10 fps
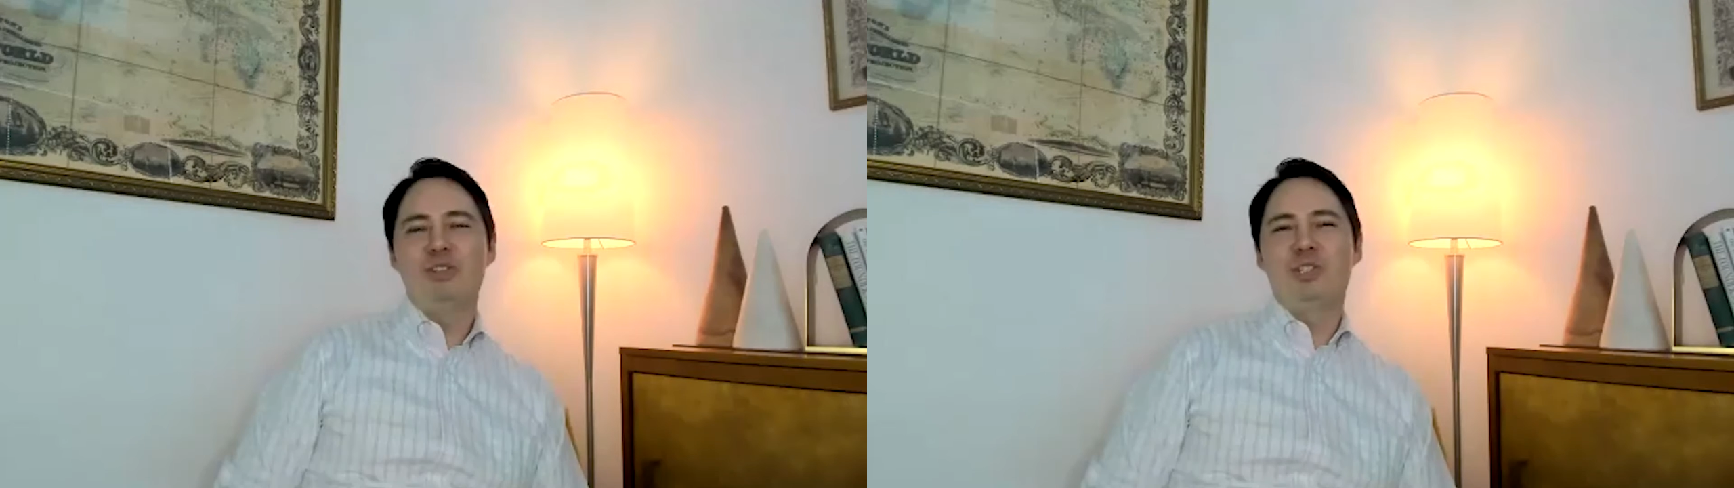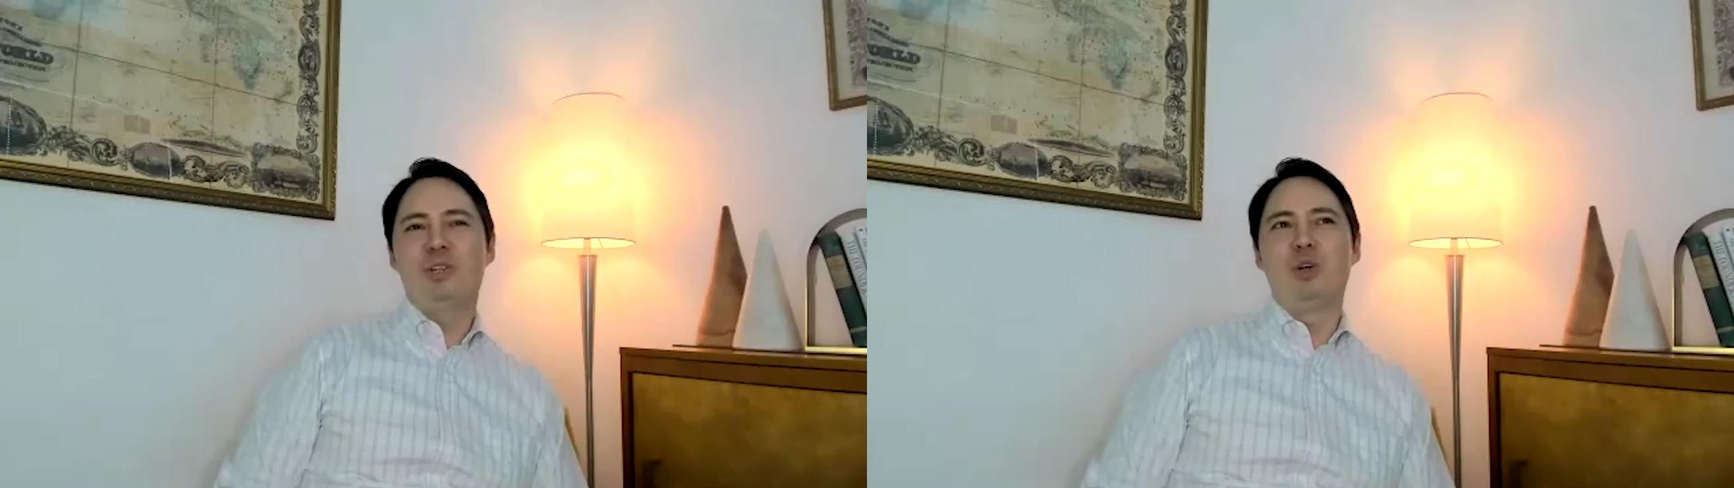
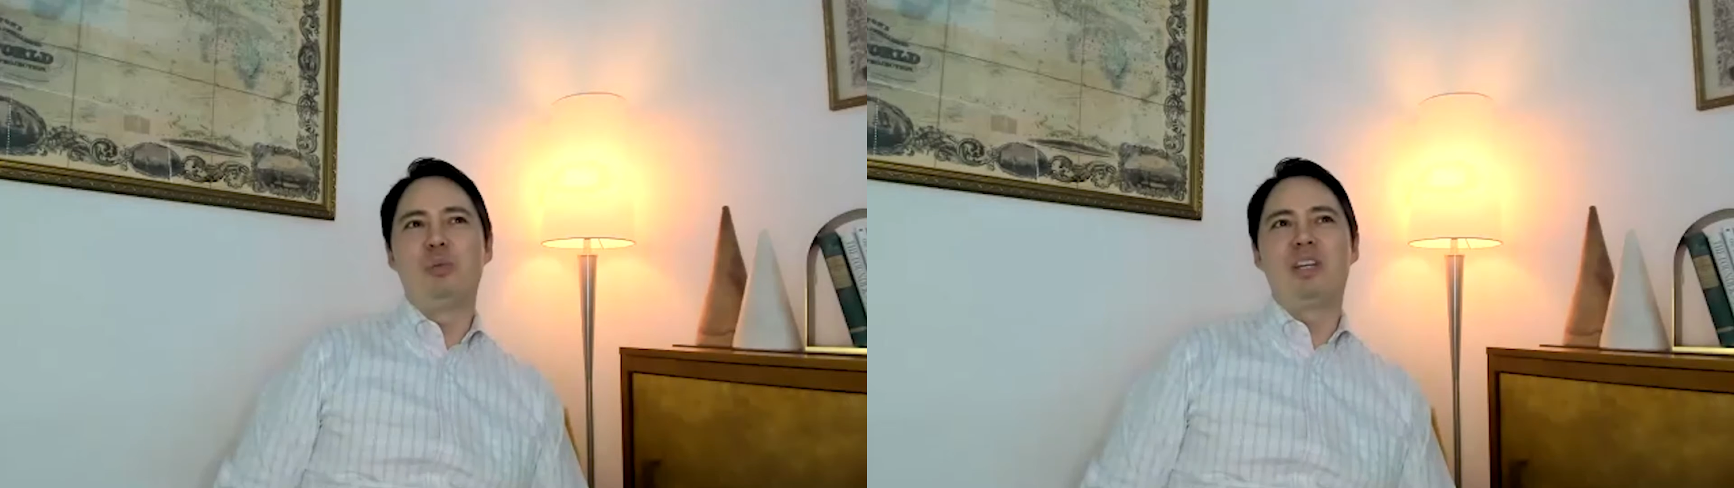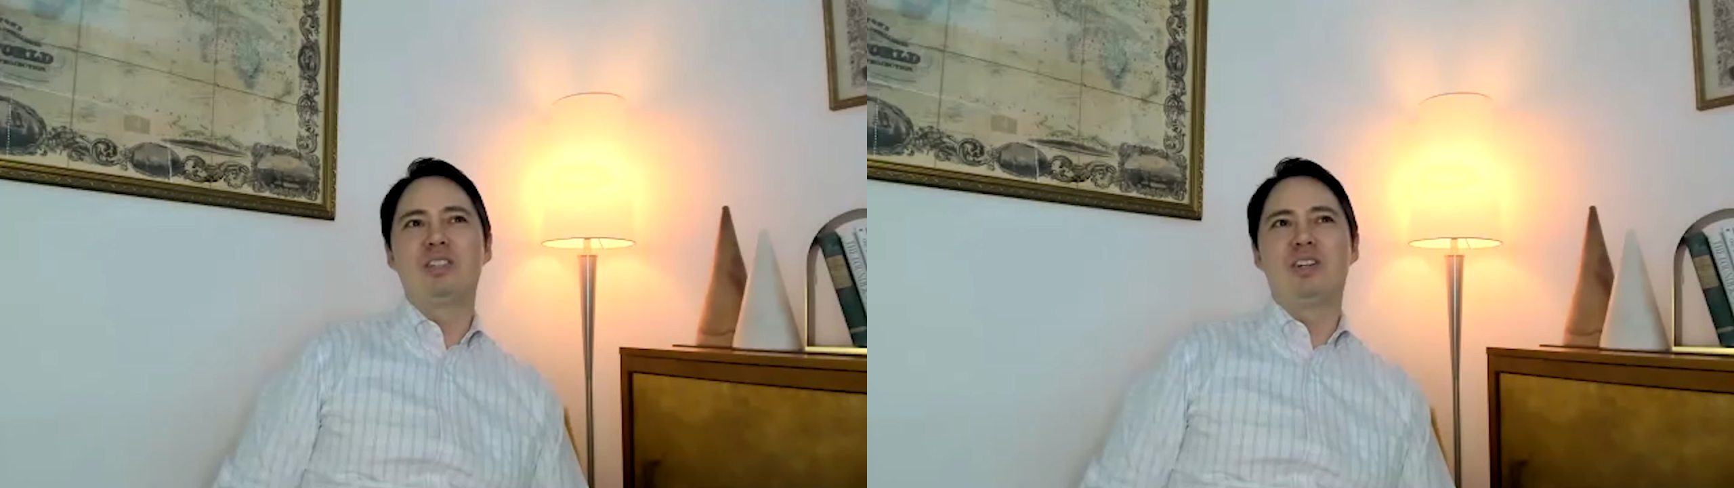true
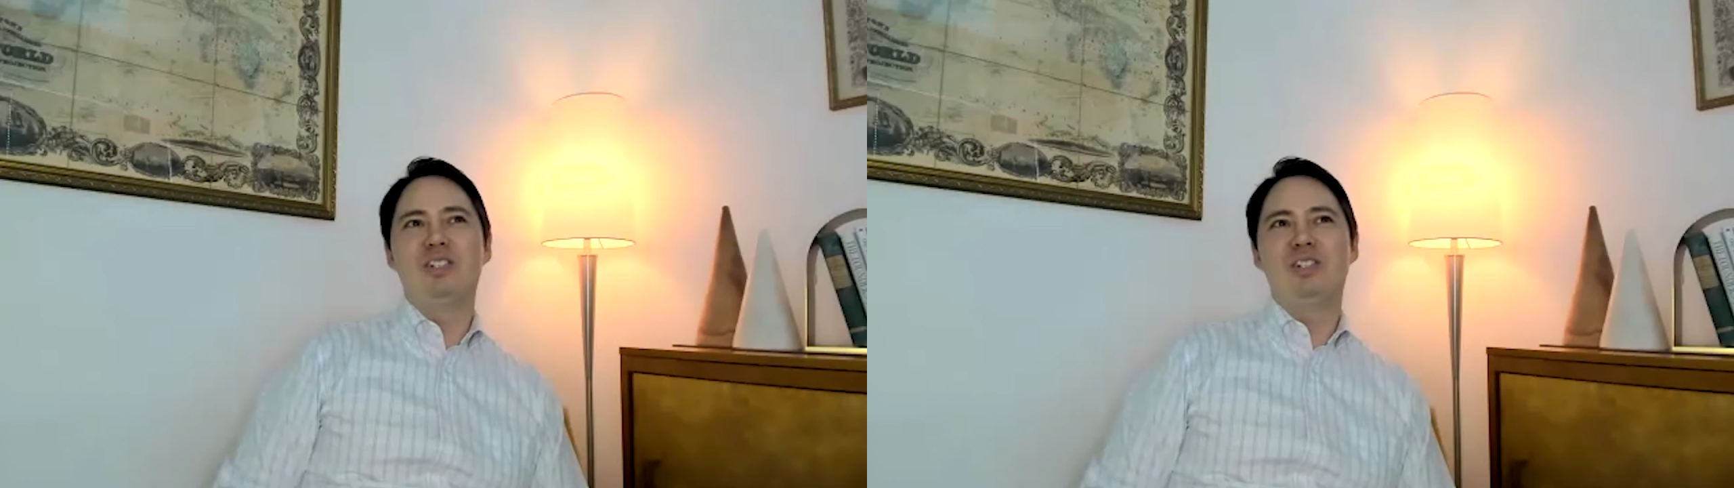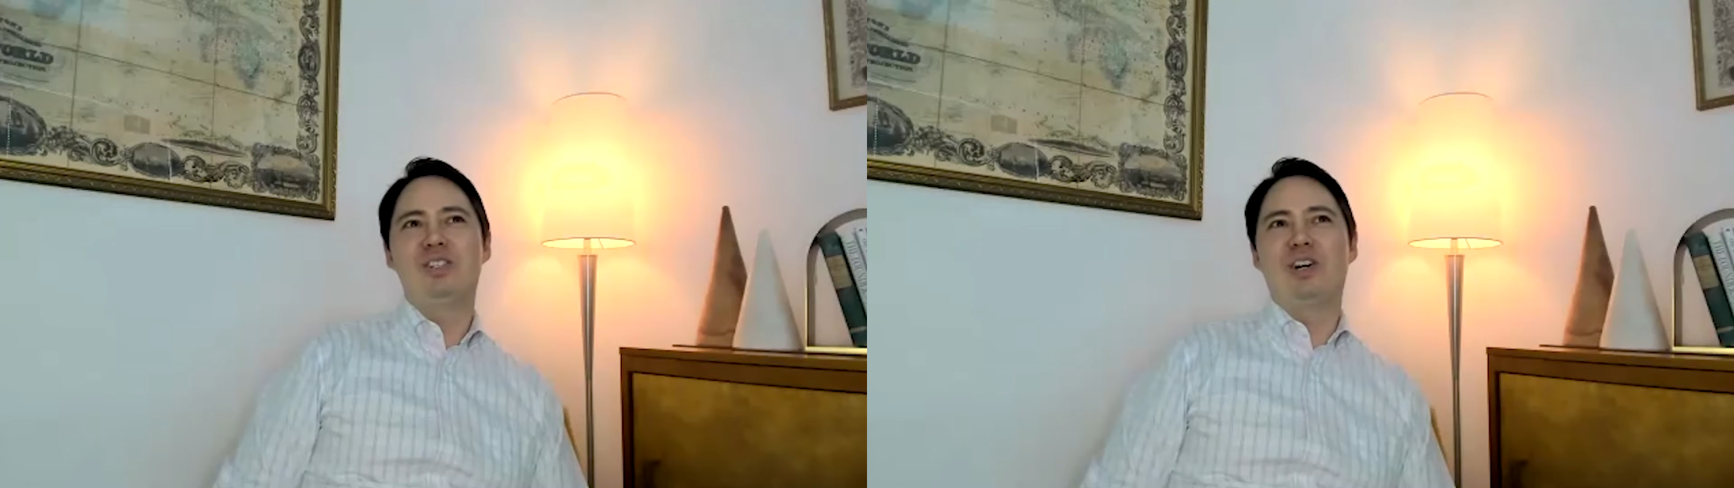because all
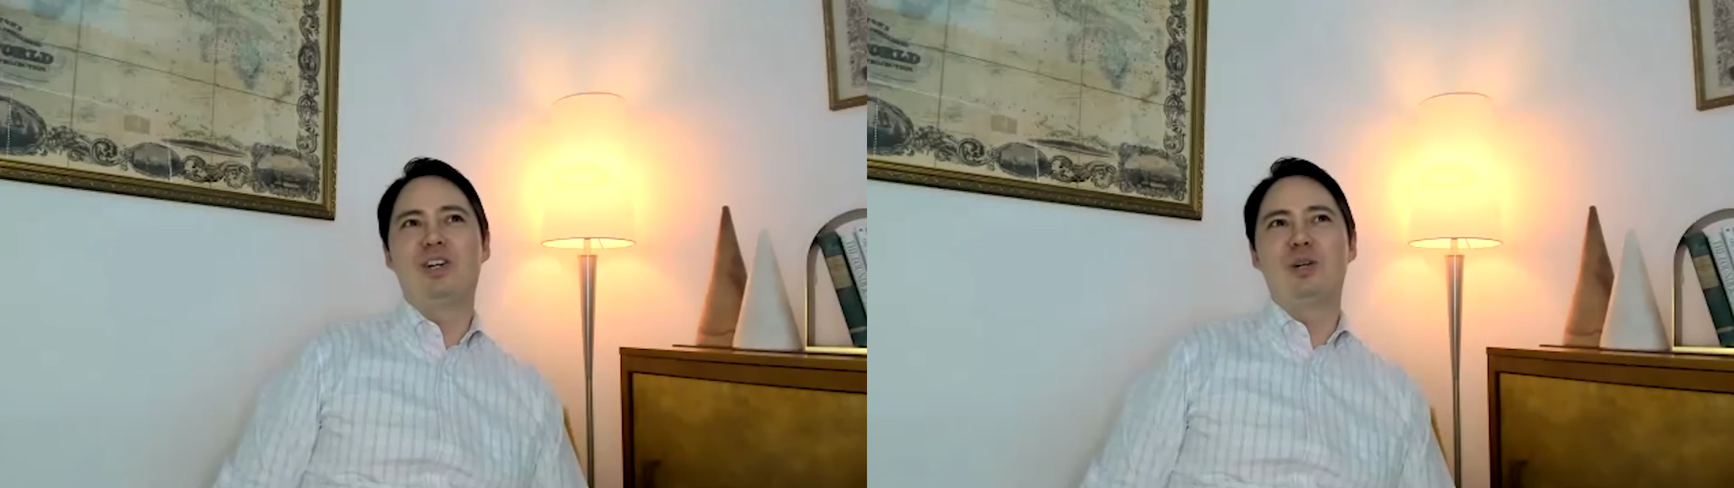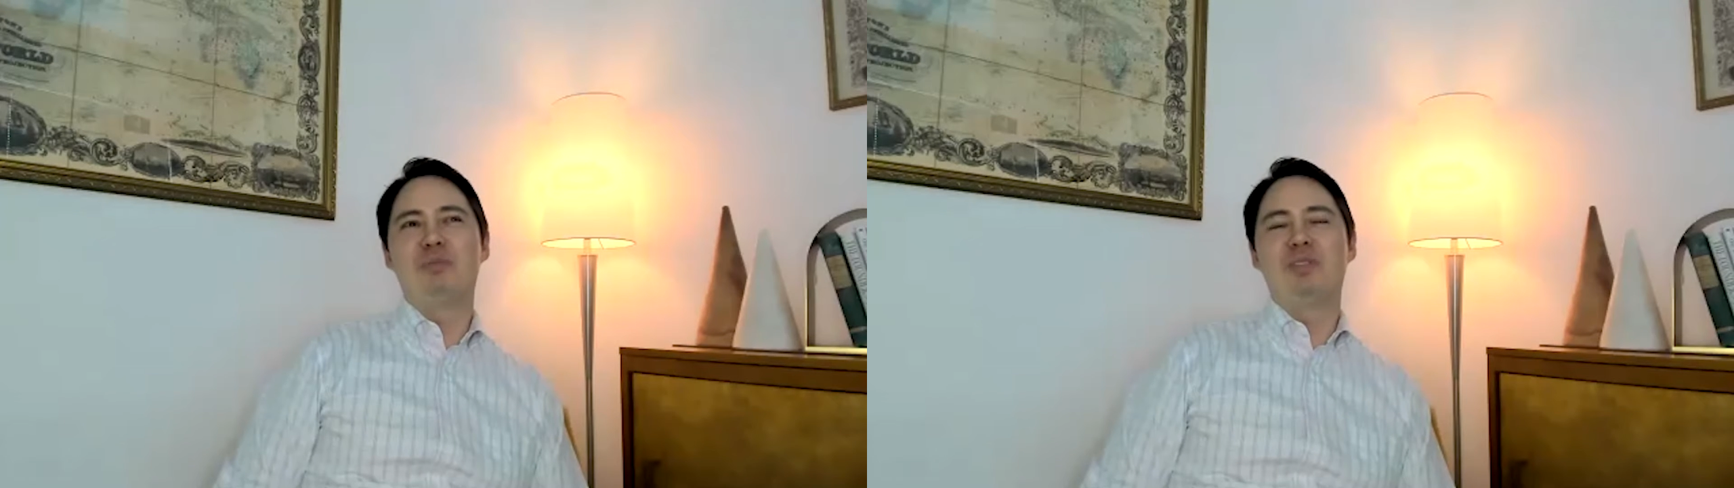these
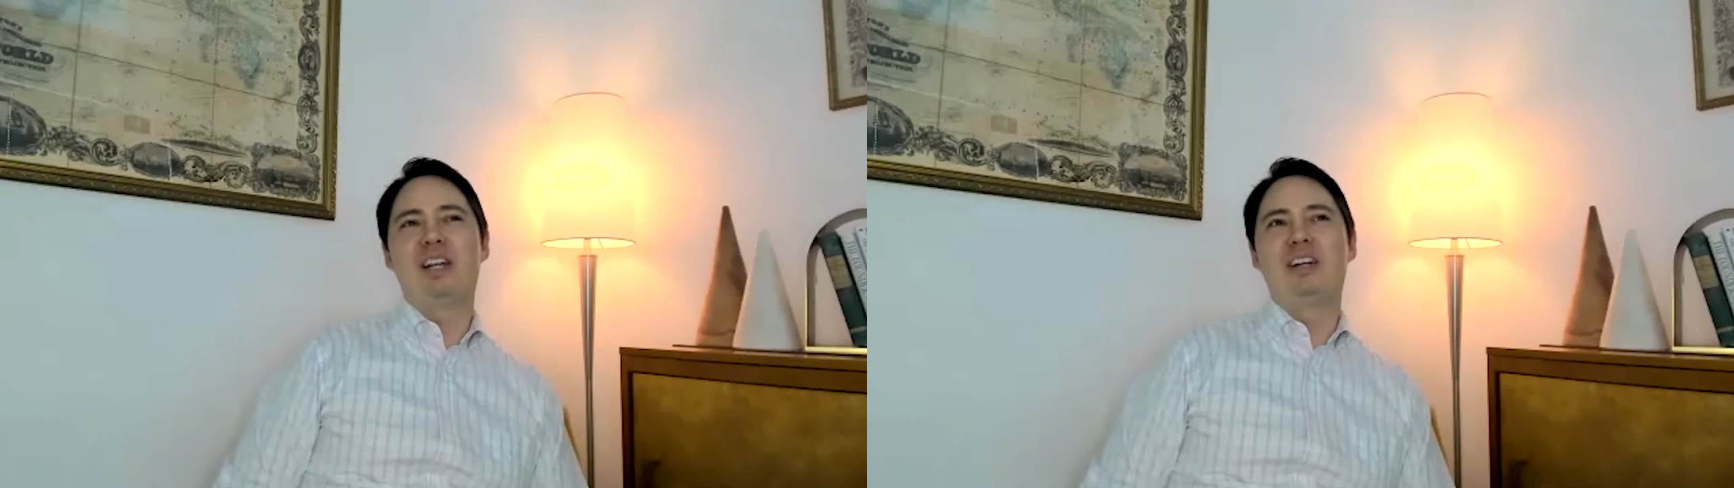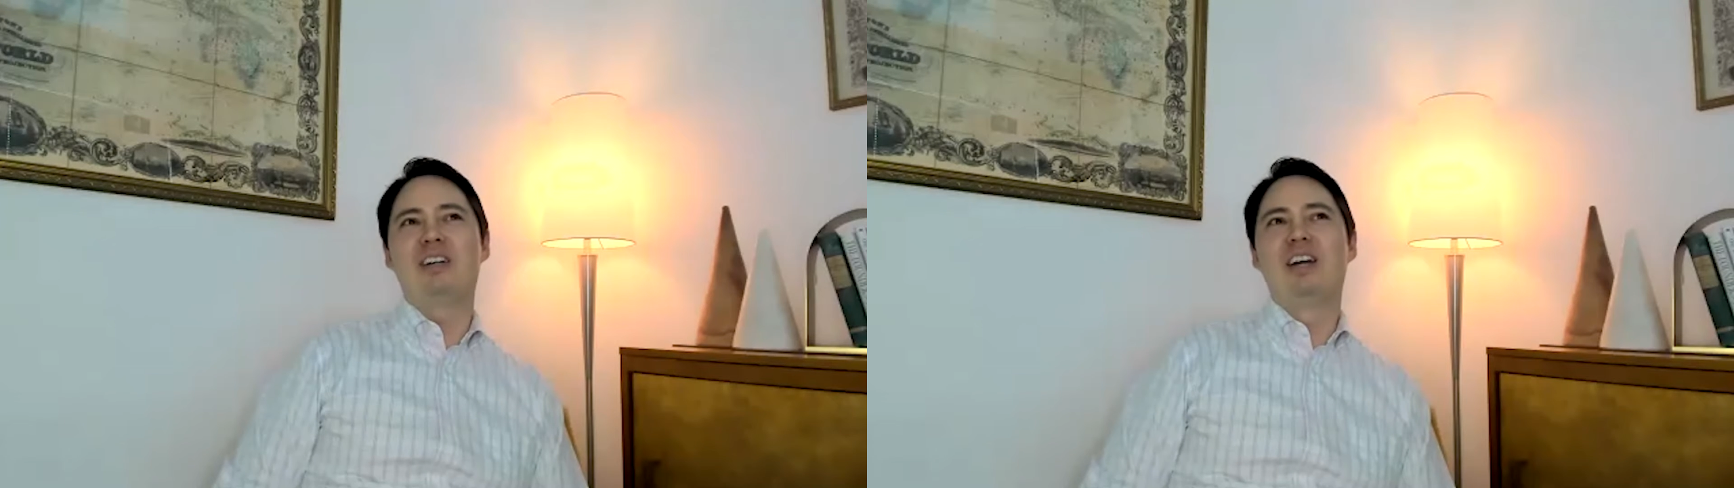startups that
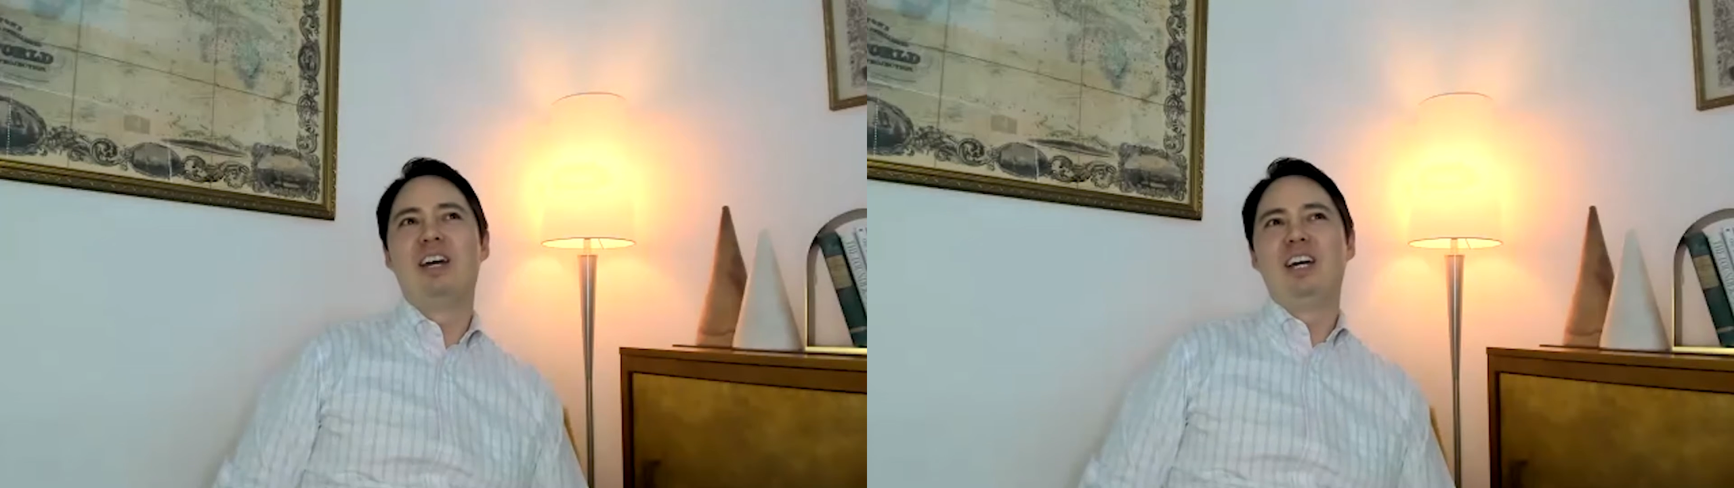are